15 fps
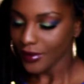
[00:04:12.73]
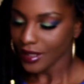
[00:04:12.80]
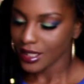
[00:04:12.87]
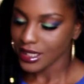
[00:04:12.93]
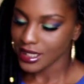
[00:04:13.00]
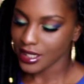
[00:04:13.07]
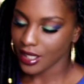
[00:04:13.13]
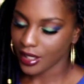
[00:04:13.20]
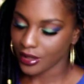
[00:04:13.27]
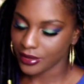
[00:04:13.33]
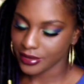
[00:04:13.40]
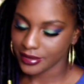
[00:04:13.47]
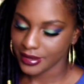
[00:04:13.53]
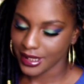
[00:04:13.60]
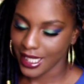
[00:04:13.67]
So
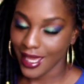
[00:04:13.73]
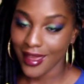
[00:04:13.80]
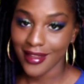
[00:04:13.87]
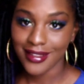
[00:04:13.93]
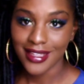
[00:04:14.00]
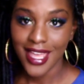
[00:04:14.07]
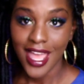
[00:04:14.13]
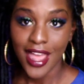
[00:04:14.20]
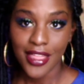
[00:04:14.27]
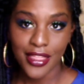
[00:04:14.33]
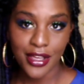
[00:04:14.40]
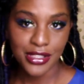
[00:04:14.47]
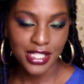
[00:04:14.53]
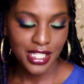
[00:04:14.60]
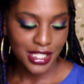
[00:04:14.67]
yeah,
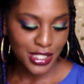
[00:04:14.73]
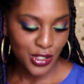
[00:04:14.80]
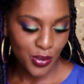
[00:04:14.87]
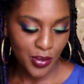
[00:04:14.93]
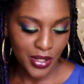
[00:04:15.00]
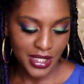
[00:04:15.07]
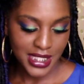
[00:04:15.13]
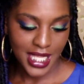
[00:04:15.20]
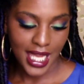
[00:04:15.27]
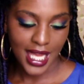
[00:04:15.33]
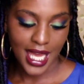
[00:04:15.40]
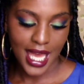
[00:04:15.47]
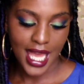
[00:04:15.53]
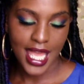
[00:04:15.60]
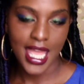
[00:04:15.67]
those are the 2 books I
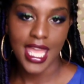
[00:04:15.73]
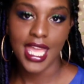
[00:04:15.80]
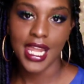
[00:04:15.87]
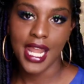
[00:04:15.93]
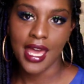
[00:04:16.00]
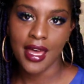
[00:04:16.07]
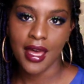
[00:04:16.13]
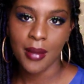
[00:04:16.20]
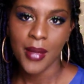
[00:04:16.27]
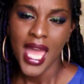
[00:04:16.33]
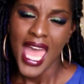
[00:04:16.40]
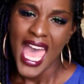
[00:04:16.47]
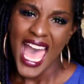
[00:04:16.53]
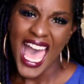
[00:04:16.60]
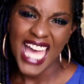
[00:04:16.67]
got, and
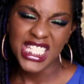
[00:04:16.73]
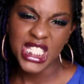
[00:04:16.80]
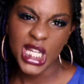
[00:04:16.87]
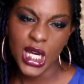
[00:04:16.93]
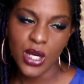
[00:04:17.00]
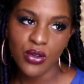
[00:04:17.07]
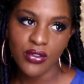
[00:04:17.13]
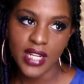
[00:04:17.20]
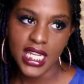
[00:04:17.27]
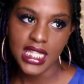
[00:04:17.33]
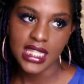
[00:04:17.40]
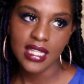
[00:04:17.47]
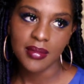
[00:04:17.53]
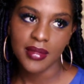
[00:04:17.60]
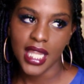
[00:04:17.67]
I don't read
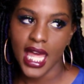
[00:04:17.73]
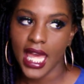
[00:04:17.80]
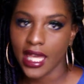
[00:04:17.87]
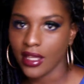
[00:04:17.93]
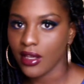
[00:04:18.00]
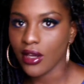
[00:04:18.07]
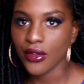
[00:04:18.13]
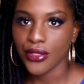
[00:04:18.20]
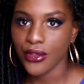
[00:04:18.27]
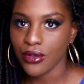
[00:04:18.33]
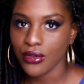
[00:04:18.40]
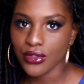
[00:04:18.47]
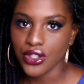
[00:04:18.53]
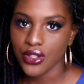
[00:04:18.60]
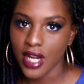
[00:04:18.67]
them like go
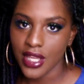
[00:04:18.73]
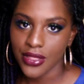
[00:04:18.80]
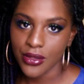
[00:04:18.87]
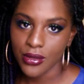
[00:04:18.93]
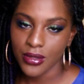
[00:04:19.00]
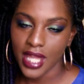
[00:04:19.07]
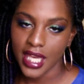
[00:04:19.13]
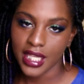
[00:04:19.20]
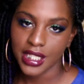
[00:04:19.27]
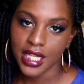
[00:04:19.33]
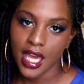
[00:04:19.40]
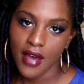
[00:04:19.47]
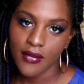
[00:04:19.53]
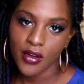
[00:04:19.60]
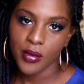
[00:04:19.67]
through straight through like a
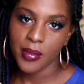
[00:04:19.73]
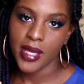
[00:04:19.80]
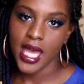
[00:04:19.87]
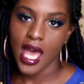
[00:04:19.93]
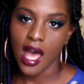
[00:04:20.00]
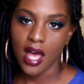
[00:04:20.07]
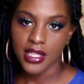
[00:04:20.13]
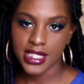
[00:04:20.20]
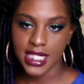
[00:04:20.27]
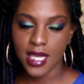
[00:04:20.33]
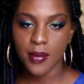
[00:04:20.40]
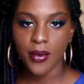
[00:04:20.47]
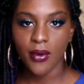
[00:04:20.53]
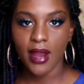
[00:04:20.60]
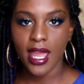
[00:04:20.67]
novel, but I'll
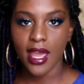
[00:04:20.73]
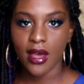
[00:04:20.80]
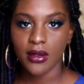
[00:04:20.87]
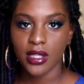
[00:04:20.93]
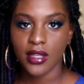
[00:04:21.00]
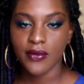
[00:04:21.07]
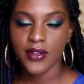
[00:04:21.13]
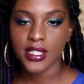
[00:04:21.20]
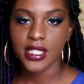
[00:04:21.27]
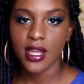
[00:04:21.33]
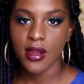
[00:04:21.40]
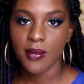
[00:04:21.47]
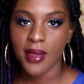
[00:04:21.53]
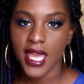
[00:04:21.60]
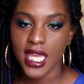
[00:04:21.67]
skip around, look for
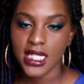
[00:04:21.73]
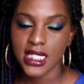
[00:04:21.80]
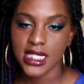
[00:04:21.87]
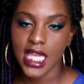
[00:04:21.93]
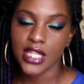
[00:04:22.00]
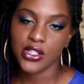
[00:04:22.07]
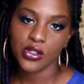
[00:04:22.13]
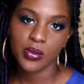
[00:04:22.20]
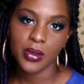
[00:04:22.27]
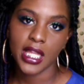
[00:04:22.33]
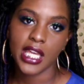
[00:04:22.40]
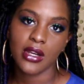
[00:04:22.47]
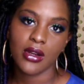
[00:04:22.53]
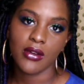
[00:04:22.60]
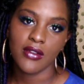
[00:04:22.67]
certain pages. I do
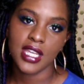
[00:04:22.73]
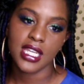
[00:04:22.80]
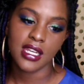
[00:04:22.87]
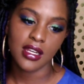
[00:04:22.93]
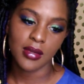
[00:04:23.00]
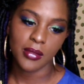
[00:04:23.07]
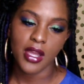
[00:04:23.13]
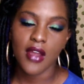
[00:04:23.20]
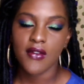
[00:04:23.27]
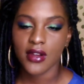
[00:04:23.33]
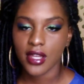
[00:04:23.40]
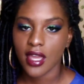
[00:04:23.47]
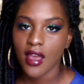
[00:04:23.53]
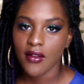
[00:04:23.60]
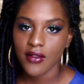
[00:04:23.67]
plan on reading them cover to
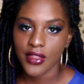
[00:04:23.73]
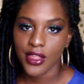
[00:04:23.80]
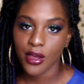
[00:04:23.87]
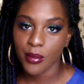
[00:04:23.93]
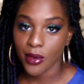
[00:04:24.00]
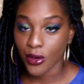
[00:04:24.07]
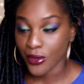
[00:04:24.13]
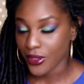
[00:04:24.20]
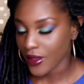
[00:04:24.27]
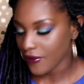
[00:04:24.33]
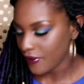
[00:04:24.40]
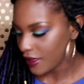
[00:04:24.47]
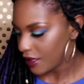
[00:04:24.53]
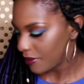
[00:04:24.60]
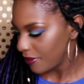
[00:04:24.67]
cover though, both of
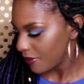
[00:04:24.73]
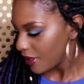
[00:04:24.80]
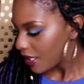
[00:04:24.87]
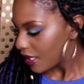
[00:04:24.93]
them.